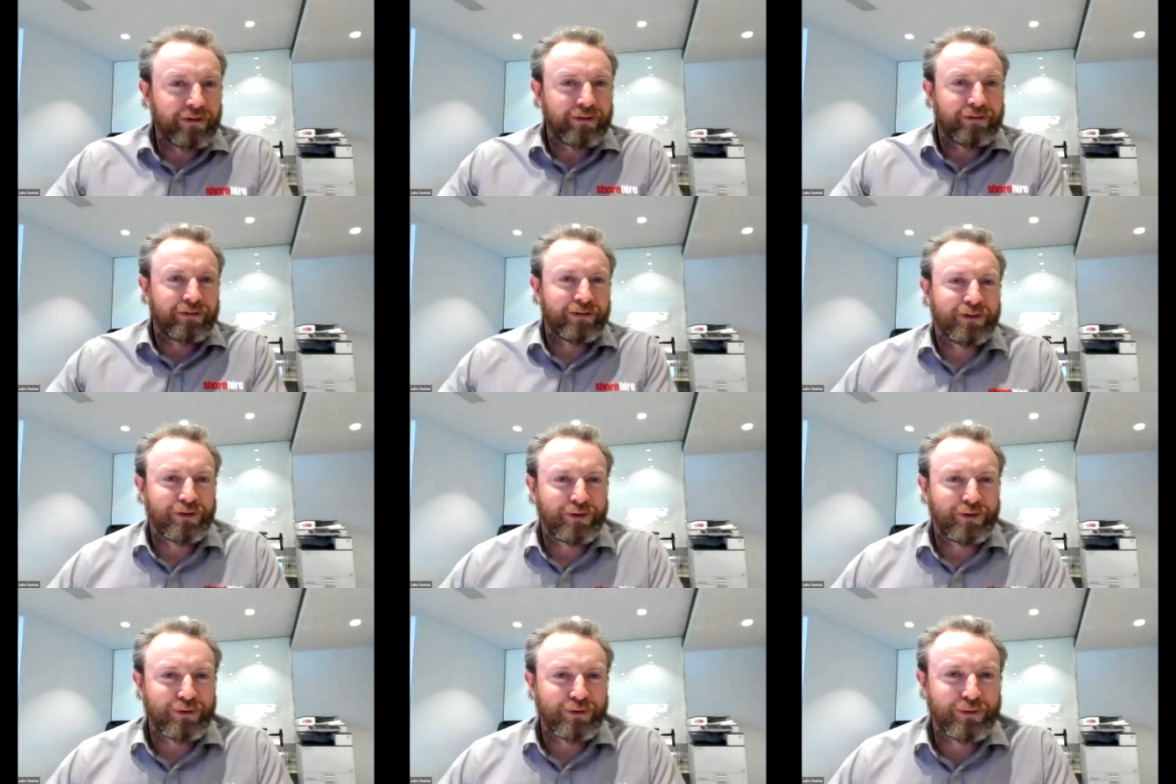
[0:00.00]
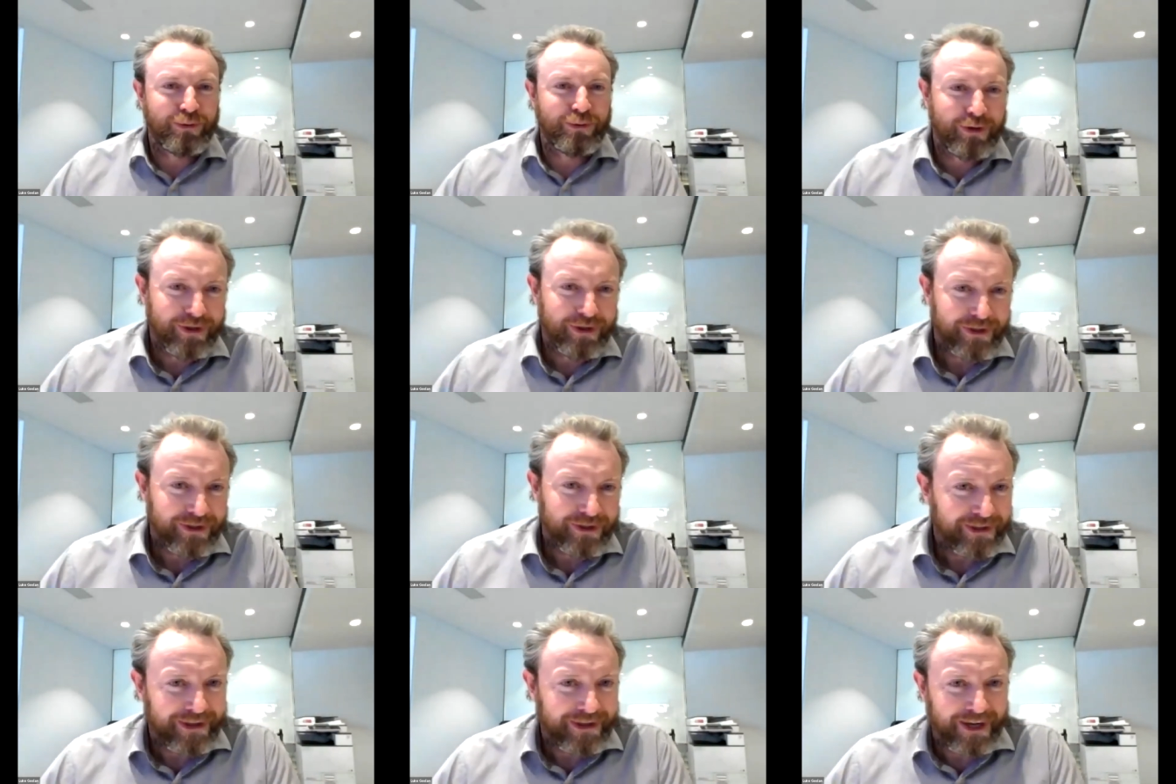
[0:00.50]
I think you
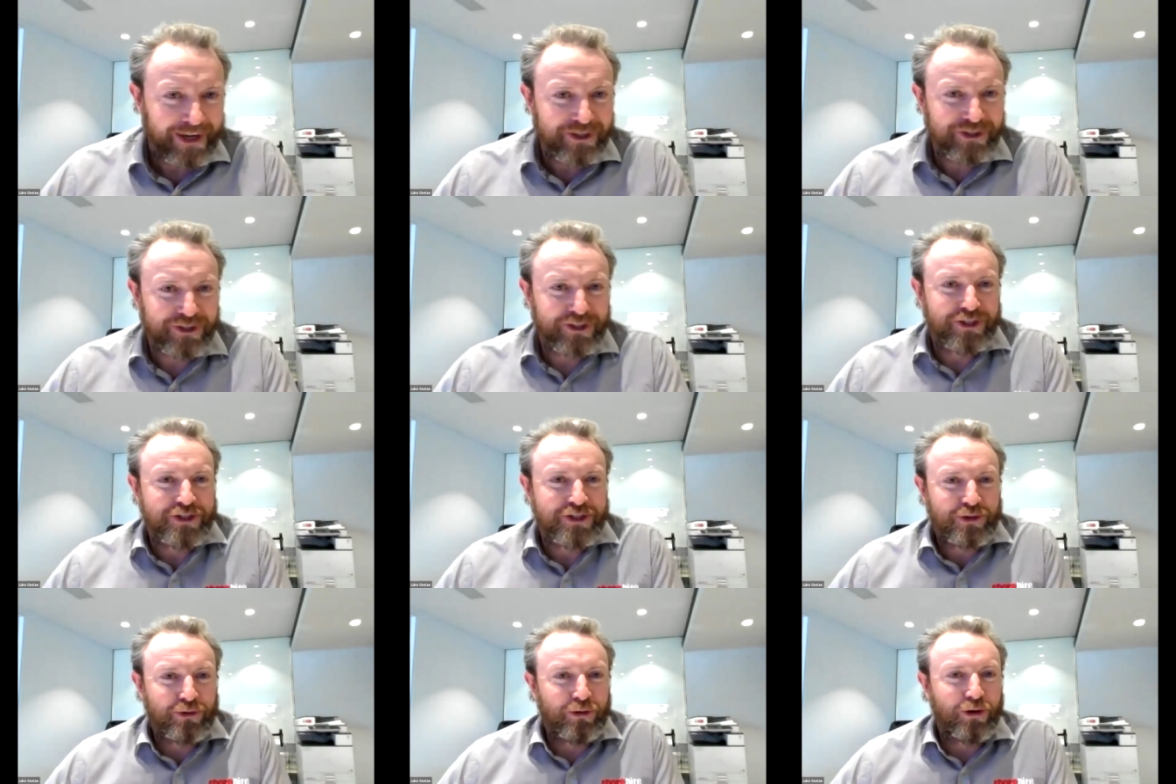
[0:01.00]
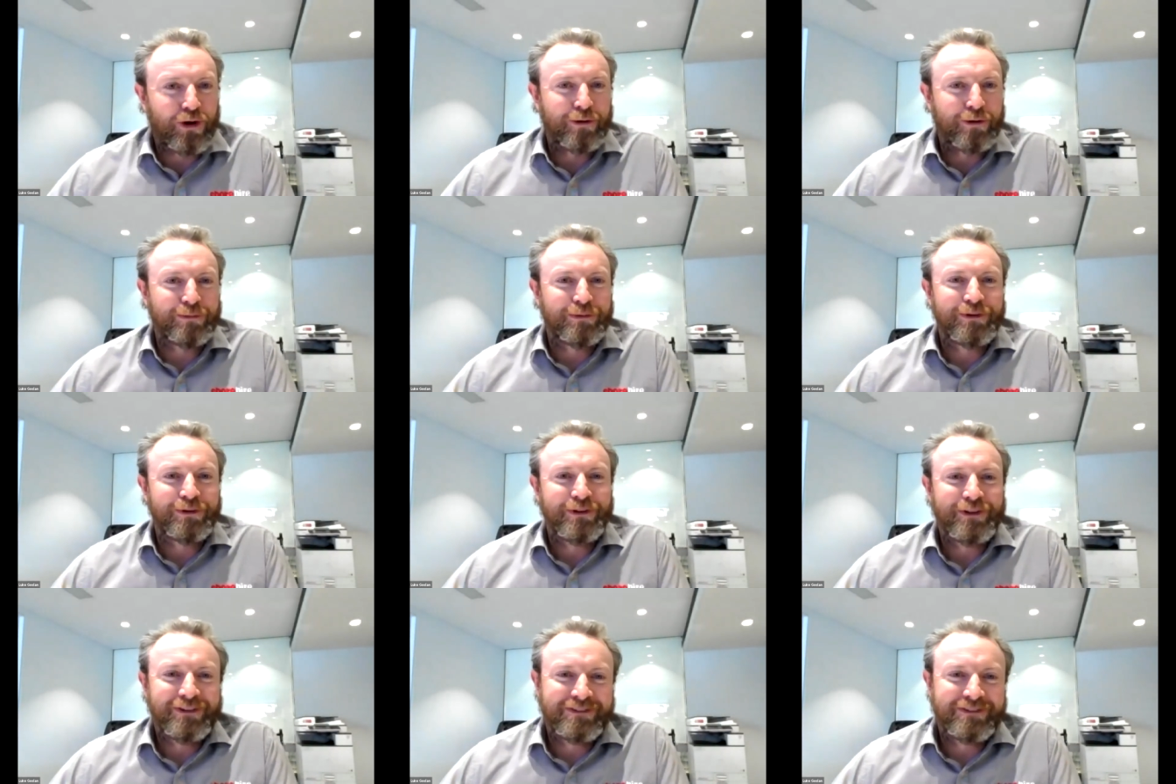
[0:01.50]
actually
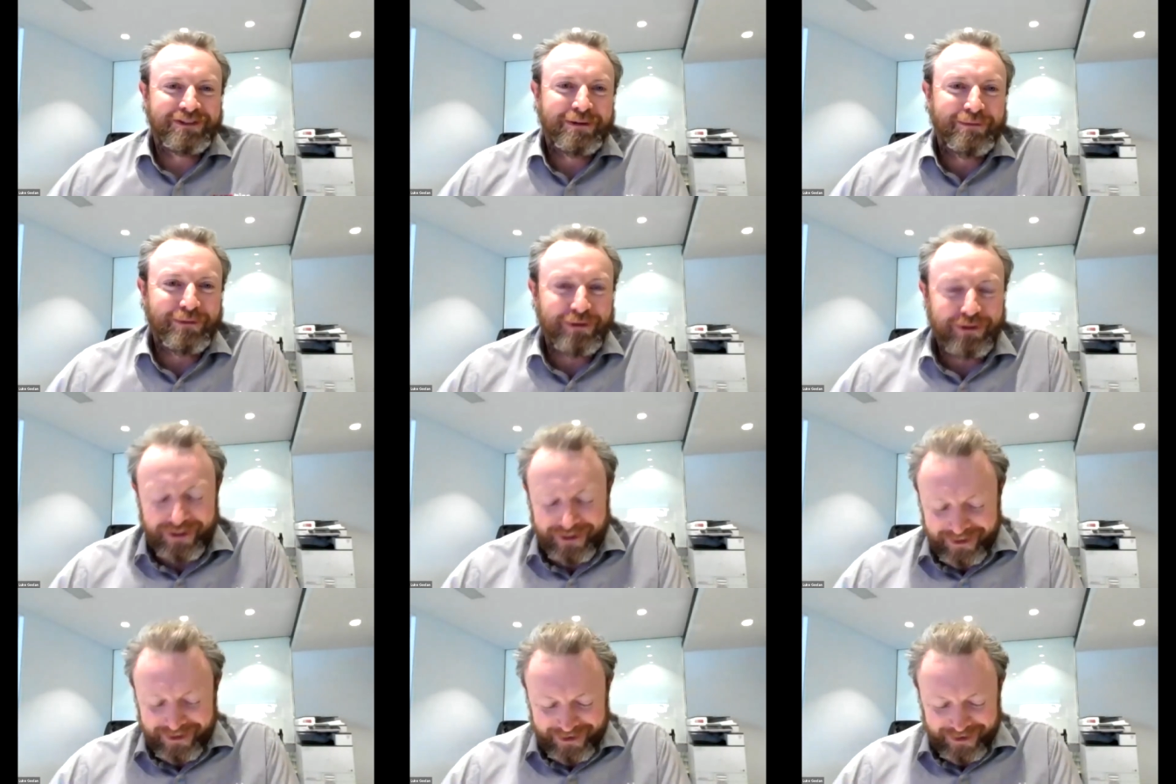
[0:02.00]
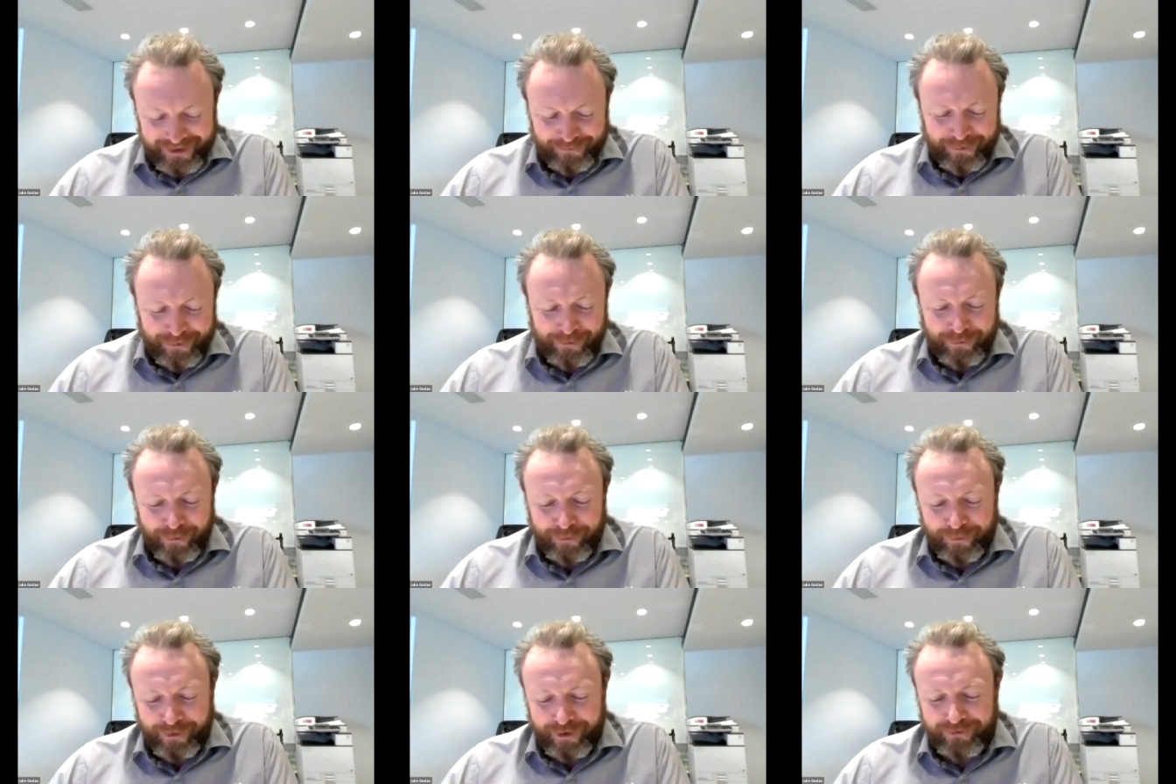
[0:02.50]
described some of the
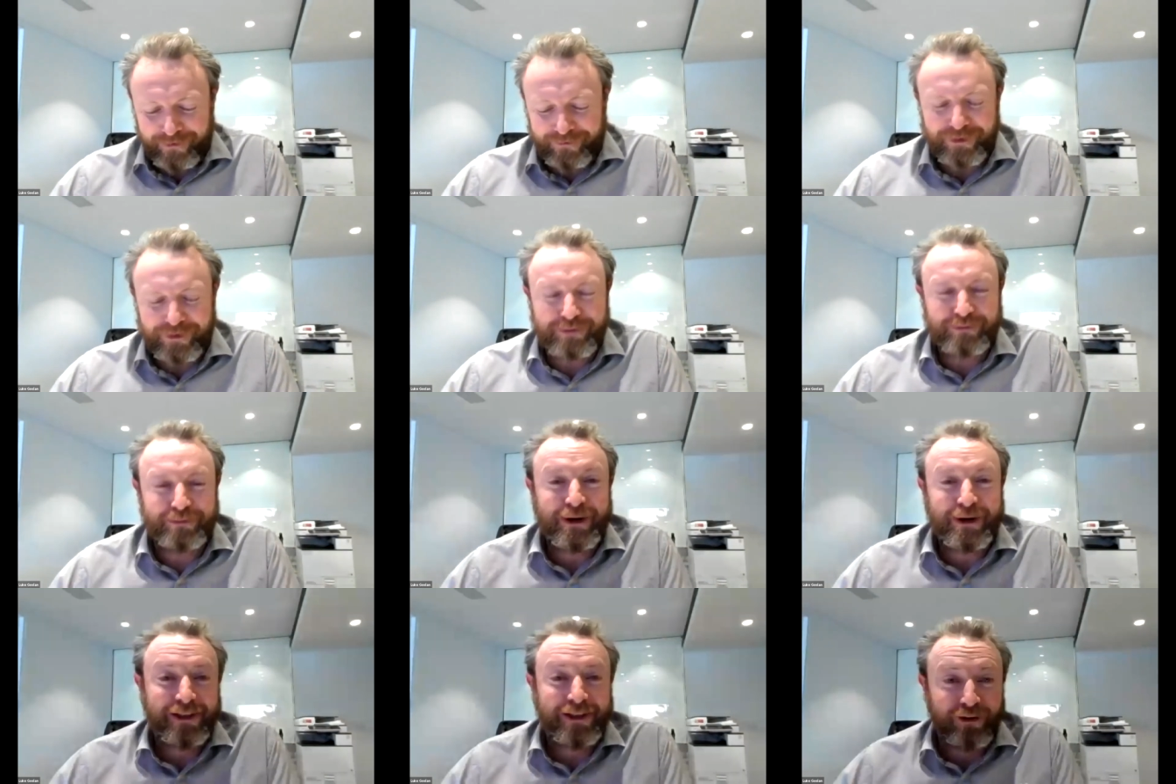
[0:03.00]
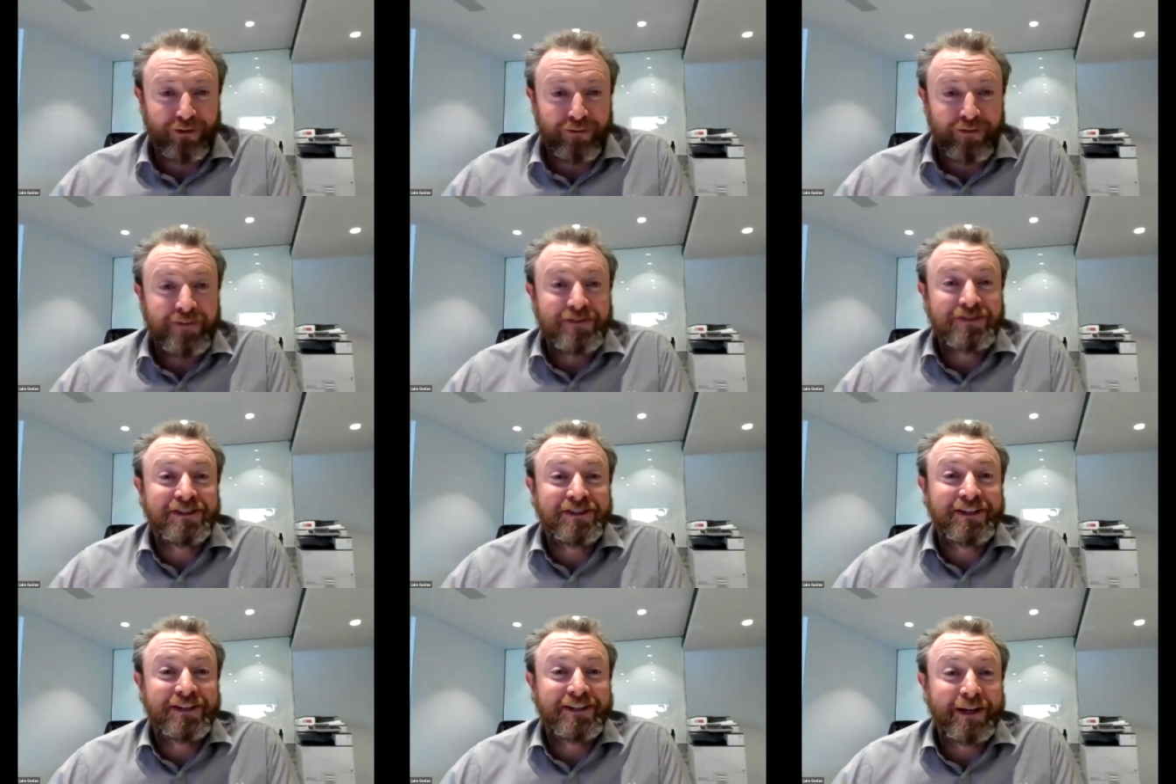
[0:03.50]
member benefits better than I've
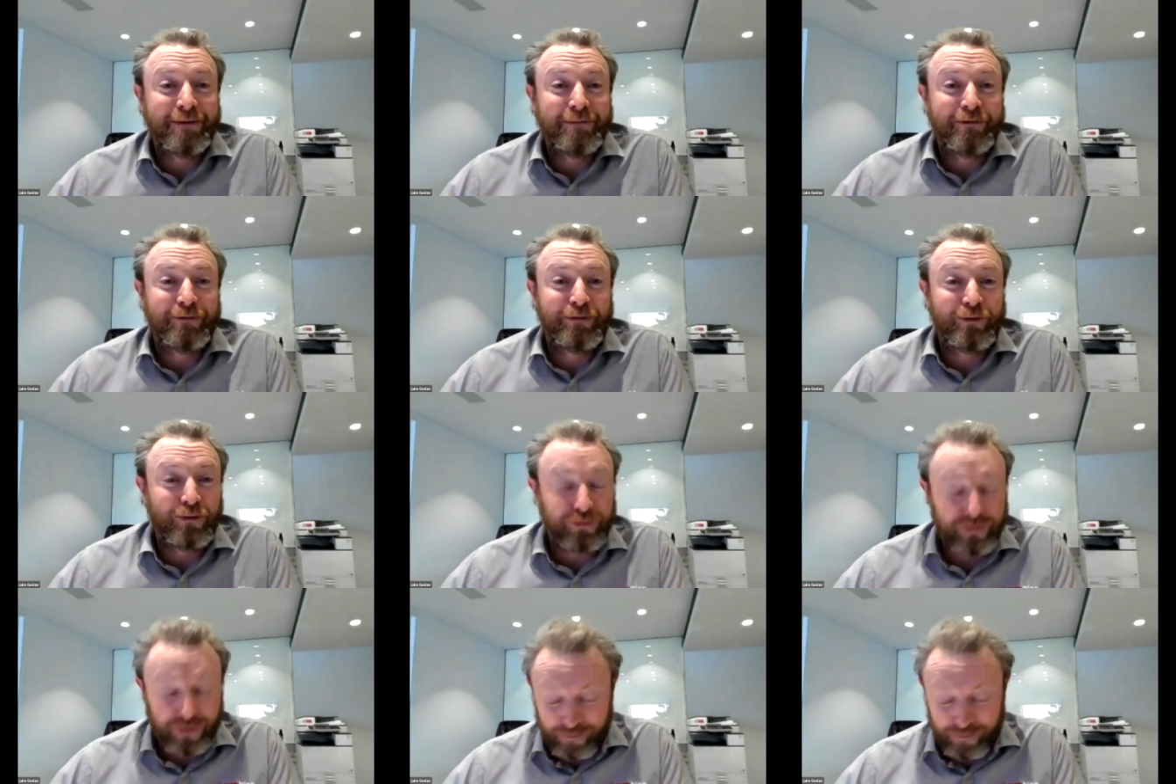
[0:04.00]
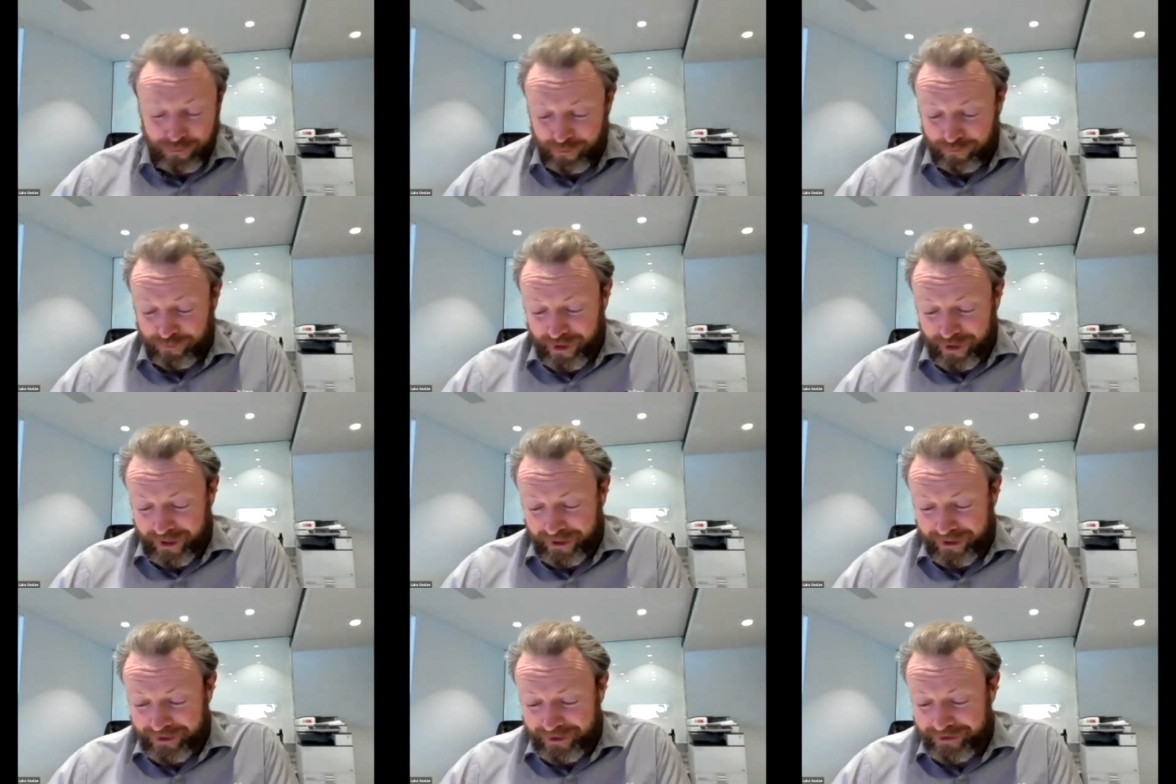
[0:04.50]
ever seen done before, so well
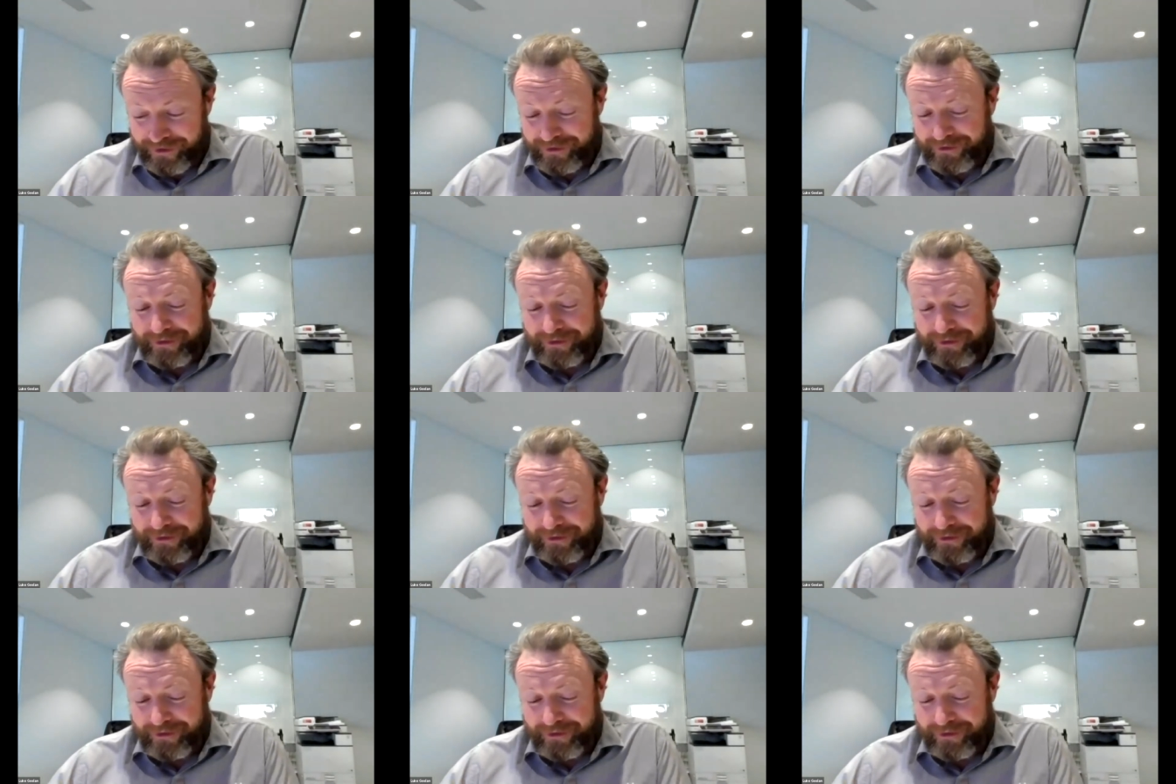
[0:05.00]
done.